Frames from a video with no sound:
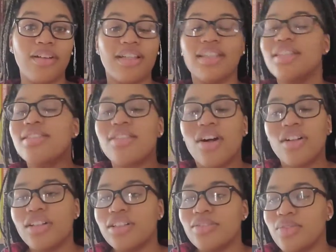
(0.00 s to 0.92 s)
And this is
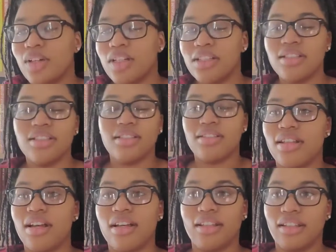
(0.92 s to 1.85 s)
all in good fun.
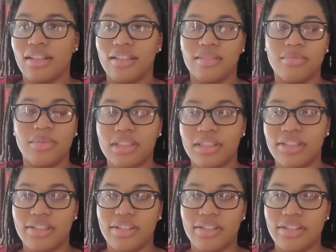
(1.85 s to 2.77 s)
not like completely
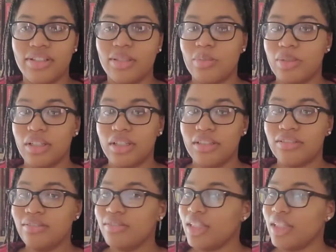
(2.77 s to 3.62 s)
serious, but